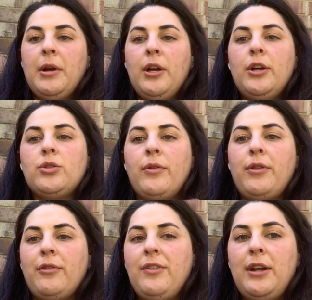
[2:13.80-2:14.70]
So if
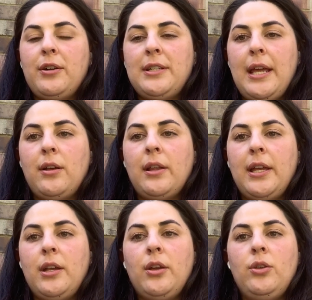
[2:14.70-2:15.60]
their feet are
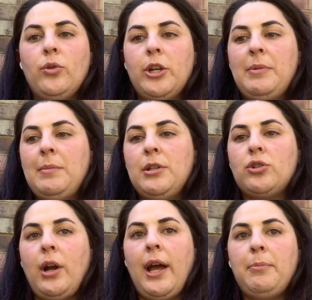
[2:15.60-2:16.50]
dangling, you could maybe
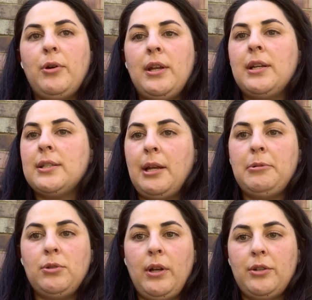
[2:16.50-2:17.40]
try putting a step
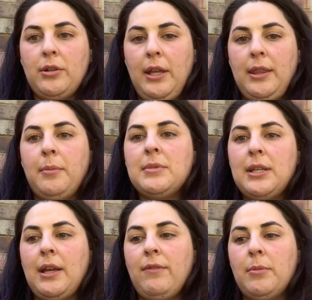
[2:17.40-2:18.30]
stool underneath them to
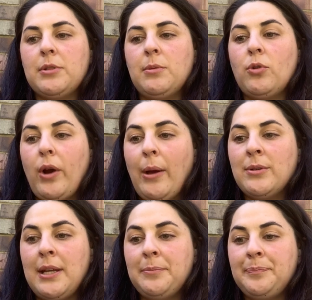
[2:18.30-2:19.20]
give them some
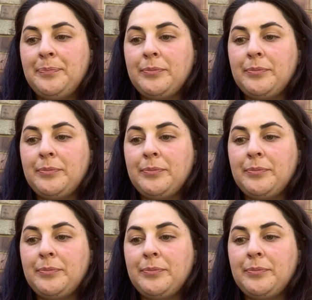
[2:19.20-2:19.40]
grounding.